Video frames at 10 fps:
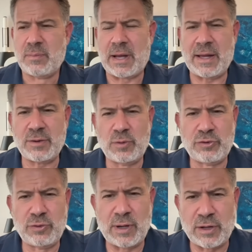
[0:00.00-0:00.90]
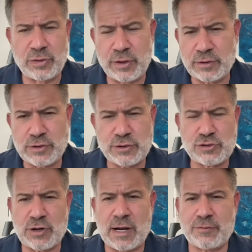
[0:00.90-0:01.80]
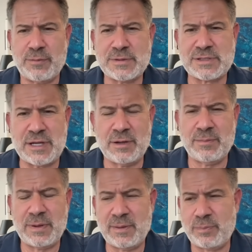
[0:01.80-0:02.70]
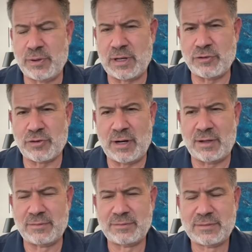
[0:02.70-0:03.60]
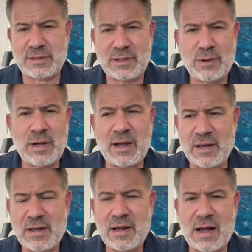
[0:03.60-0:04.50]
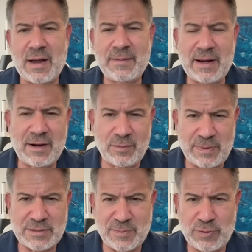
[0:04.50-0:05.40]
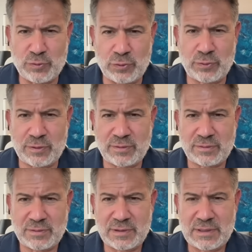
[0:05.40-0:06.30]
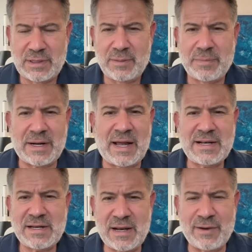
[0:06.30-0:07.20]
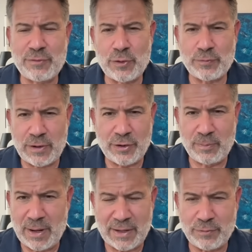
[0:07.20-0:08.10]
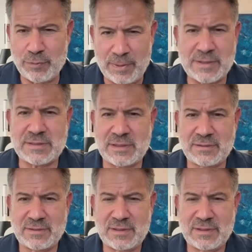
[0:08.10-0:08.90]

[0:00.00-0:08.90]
Biden will do anything to distract from his son being put on trial. I mean, I don't mean to be rude, but I did not vote for Hunter Biden for president.